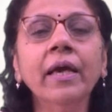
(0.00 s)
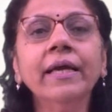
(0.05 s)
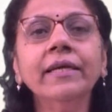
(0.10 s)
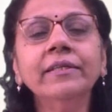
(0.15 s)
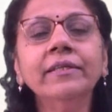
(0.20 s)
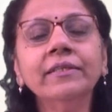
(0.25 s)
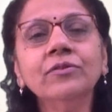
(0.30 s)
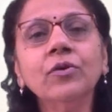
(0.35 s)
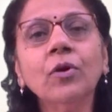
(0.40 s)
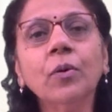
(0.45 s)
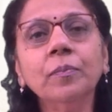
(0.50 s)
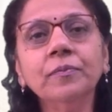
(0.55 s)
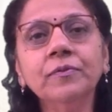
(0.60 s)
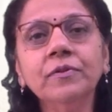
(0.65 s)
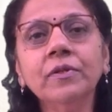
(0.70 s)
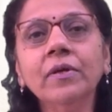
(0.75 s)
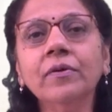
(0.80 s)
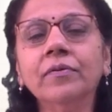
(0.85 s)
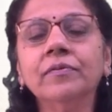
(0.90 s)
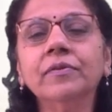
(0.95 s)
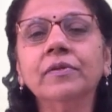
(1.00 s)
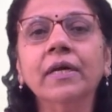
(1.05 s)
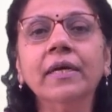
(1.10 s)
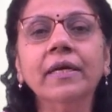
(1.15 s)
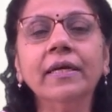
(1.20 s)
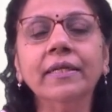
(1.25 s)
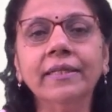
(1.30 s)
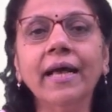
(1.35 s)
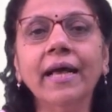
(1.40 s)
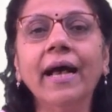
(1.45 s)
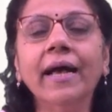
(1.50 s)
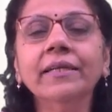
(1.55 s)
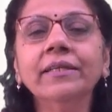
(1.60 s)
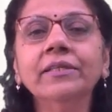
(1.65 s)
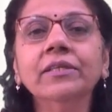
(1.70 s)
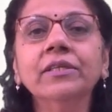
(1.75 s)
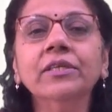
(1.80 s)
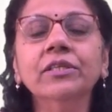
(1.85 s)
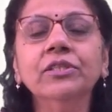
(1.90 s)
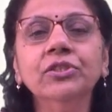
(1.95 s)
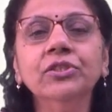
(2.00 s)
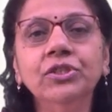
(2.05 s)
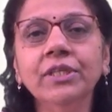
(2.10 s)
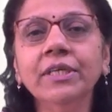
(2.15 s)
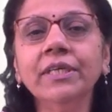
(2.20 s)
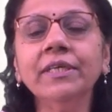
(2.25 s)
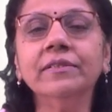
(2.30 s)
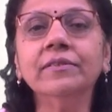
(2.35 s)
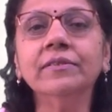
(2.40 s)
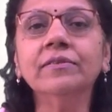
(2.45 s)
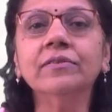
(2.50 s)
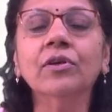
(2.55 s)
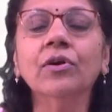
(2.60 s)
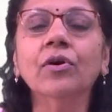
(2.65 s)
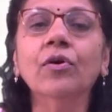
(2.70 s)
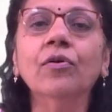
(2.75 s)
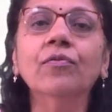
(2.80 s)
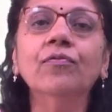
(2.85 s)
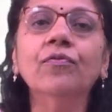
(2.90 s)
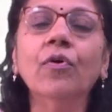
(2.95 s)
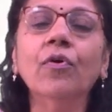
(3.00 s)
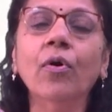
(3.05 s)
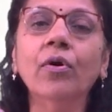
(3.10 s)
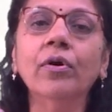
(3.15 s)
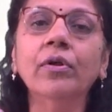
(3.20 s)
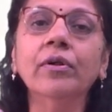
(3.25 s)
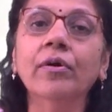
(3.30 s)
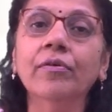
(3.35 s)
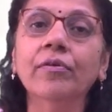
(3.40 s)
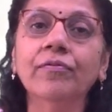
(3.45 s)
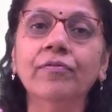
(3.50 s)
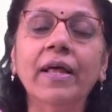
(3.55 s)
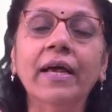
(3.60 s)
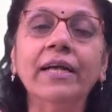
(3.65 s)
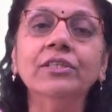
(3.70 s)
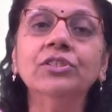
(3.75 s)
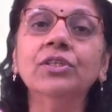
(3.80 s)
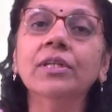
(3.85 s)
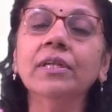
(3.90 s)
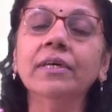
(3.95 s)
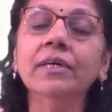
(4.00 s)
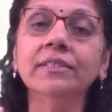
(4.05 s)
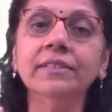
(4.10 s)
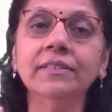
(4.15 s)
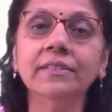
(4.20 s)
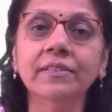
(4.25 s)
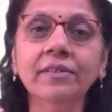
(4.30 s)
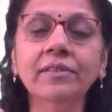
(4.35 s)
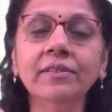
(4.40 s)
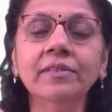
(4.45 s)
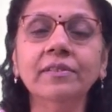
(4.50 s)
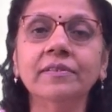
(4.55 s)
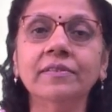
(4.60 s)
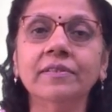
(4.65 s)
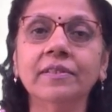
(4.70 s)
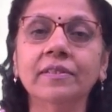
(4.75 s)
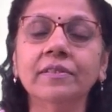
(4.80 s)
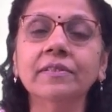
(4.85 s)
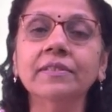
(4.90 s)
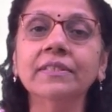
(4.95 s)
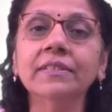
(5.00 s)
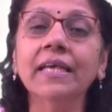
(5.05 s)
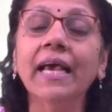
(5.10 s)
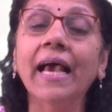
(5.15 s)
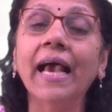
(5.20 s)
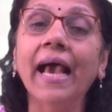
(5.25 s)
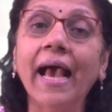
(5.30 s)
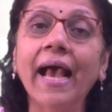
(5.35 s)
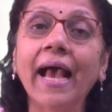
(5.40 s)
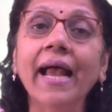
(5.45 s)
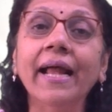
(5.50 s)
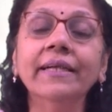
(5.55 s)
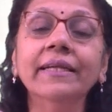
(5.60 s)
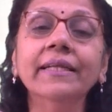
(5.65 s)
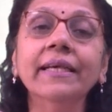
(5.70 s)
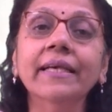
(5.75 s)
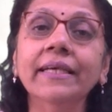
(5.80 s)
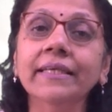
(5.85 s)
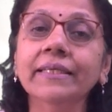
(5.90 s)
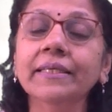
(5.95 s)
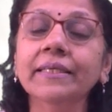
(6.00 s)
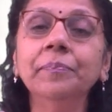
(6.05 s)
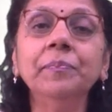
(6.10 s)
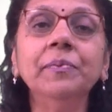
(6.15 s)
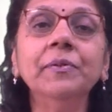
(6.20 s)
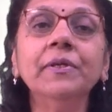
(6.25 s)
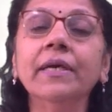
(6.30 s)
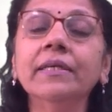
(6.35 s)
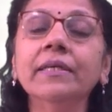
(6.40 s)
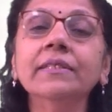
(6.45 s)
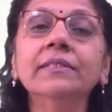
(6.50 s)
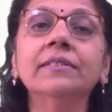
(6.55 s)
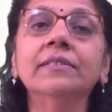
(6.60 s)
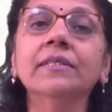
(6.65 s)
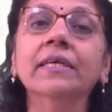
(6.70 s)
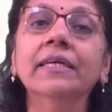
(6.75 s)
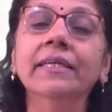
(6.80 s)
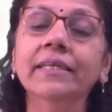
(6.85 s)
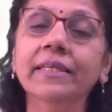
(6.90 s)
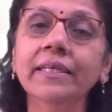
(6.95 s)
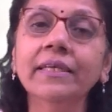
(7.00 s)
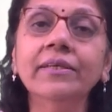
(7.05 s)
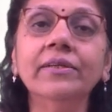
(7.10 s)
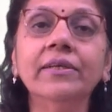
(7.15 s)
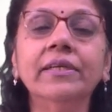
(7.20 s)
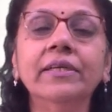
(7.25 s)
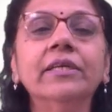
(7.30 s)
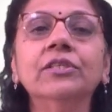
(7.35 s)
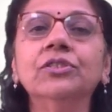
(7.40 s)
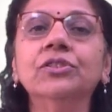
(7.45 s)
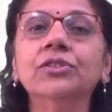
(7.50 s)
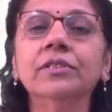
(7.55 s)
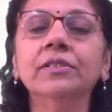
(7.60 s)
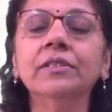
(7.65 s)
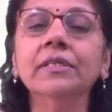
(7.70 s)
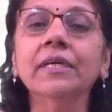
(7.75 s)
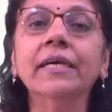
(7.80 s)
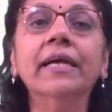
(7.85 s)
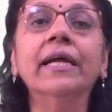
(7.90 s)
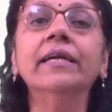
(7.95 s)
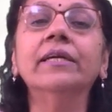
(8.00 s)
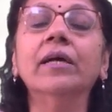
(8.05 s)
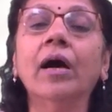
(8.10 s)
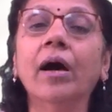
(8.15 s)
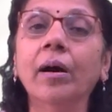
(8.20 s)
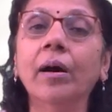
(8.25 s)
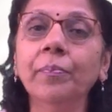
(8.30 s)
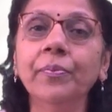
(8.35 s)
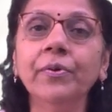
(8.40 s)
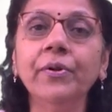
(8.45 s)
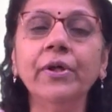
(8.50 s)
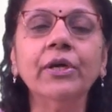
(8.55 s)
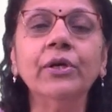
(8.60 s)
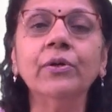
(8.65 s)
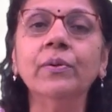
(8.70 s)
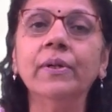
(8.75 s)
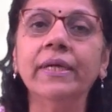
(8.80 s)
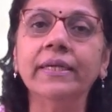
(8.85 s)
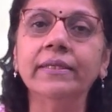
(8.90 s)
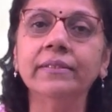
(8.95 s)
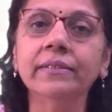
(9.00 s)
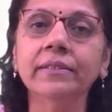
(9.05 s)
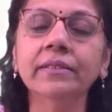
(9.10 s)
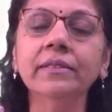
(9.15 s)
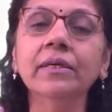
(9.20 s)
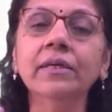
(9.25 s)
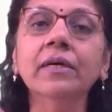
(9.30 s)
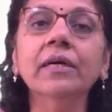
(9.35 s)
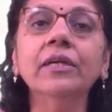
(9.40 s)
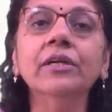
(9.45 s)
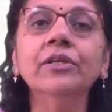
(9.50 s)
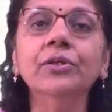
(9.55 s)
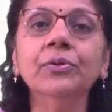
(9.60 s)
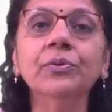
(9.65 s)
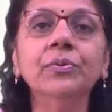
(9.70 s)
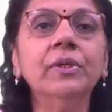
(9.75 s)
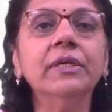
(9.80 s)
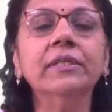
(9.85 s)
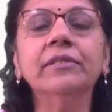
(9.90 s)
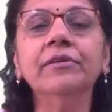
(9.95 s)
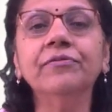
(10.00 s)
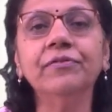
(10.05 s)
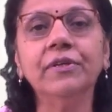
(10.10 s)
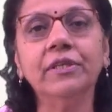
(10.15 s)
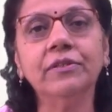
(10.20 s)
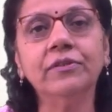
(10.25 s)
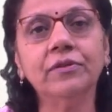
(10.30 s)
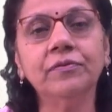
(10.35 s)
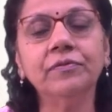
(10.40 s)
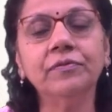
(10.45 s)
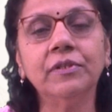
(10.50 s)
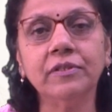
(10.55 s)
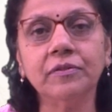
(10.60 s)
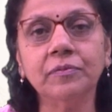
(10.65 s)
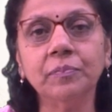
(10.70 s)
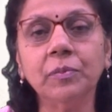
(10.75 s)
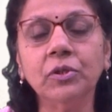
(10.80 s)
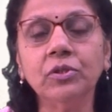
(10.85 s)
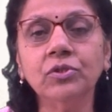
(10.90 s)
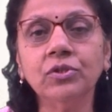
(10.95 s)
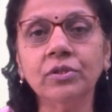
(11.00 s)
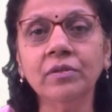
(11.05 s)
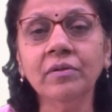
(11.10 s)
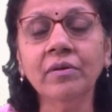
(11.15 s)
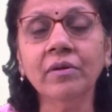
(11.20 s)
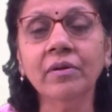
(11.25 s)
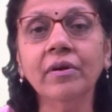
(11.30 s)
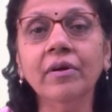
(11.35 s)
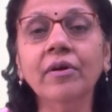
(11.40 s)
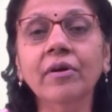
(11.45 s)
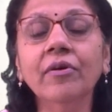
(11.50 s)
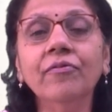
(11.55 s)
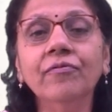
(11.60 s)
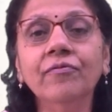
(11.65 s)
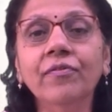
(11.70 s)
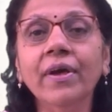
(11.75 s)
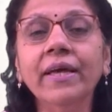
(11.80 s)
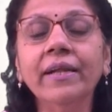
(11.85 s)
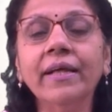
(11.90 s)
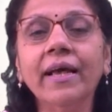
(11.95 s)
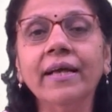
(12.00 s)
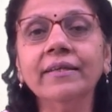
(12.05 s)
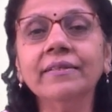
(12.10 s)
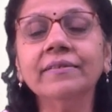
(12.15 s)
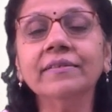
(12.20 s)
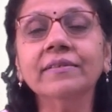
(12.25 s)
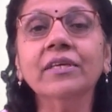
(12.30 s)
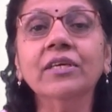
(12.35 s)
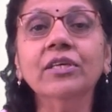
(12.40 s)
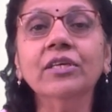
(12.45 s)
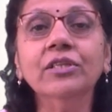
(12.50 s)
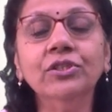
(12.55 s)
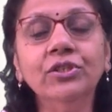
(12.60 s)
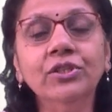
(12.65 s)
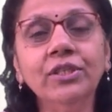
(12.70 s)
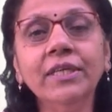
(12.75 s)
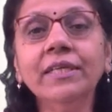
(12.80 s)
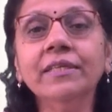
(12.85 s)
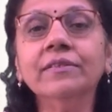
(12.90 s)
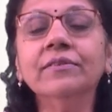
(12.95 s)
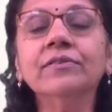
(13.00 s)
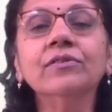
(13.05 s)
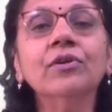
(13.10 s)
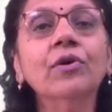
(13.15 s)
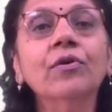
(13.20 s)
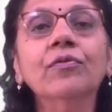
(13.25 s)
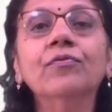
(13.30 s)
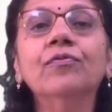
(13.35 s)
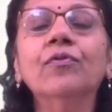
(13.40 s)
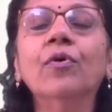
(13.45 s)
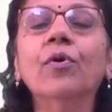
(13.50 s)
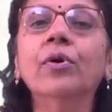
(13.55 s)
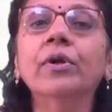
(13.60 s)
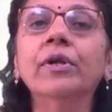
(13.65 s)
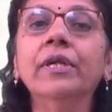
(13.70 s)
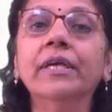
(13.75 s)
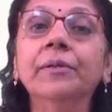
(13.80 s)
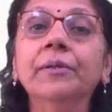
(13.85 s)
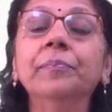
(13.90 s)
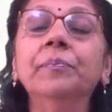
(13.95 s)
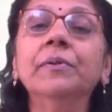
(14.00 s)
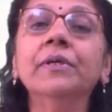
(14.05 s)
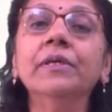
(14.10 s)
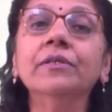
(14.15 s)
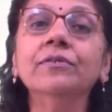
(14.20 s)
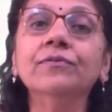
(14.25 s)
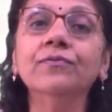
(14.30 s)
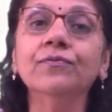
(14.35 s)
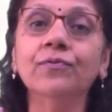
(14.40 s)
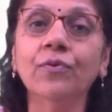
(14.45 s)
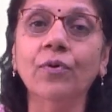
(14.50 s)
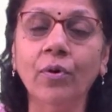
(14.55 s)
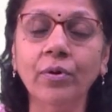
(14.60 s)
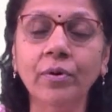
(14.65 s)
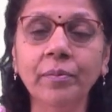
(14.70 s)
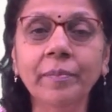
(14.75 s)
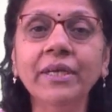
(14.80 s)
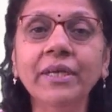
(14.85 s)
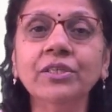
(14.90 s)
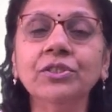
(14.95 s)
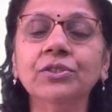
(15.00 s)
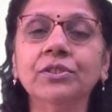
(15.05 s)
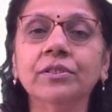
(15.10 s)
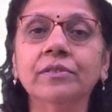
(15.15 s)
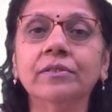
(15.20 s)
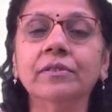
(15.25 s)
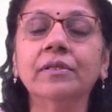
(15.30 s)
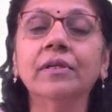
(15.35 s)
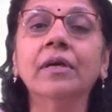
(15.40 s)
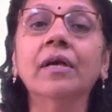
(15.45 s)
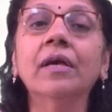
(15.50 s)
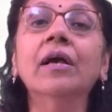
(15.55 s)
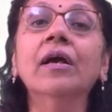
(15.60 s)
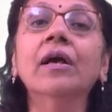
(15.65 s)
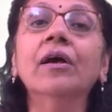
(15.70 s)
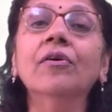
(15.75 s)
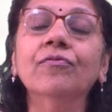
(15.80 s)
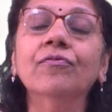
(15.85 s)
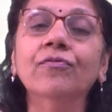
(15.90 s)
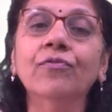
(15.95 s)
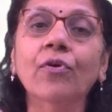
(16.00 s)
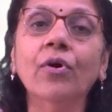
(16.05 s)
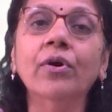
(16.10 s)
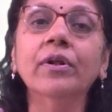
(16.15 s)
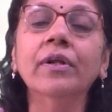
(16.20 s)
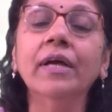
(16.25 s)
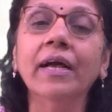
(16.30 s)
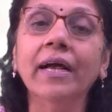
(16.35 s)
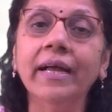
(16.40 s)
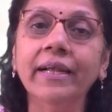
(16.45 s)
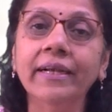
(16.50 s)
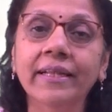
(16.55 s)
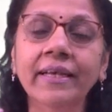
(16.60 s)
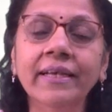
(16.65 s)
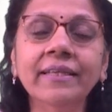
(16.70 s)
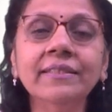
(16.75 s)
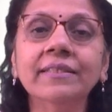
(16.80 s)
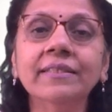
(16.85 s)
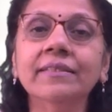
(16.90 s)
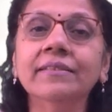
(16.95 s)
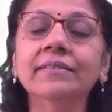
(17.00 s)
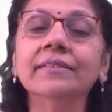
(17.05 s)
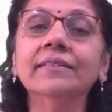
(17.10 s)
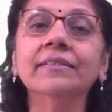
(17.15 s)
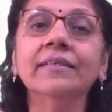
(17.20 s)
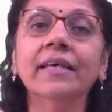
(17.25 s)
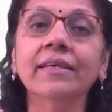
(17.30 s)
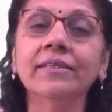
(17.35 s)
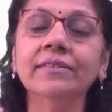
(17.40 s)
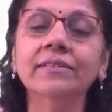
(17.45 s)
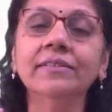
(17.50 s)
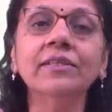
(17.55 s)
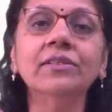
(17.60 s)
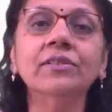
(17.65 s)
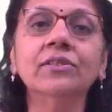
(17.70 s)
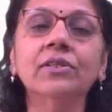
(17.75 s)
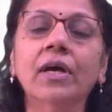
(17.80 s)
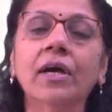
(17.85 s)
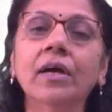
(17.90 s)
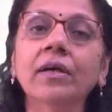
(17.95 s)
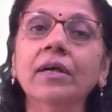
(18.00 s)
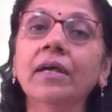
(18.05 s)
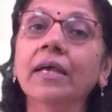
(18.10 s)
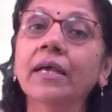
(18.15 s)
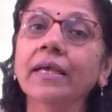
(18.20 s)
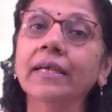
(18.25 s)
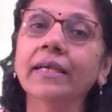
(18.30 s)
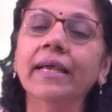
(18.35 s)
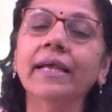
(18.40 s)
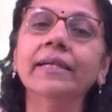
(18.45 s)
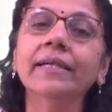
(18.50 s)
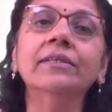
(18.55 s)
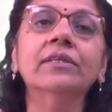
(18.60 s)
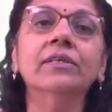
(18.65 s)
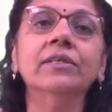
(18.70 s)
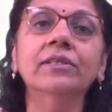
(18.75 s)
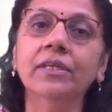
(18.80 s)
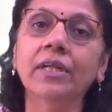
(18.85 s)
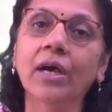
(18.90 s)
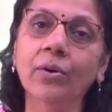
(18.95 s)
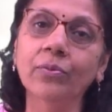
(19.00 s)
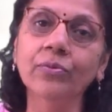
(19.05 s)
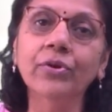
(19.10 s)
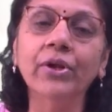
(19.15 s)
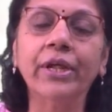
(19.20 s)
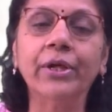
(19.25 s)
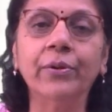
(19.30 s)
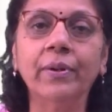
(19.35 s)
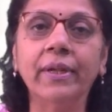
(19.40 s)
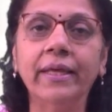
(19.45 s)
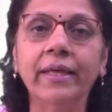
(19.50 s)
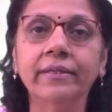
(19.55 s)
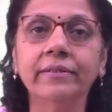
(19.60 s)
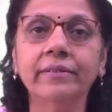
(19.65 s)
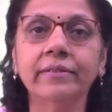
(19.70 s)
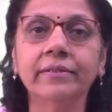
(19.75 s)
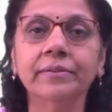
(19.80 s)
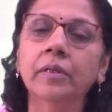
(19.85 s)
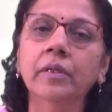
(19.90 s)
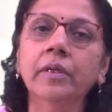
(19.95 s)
It is observed that genes for flagellar synthesis and EPS degradation get upregulated during the phase of dispersion, whereas genes for EPS formation, for adhesins, etc., get downregulated.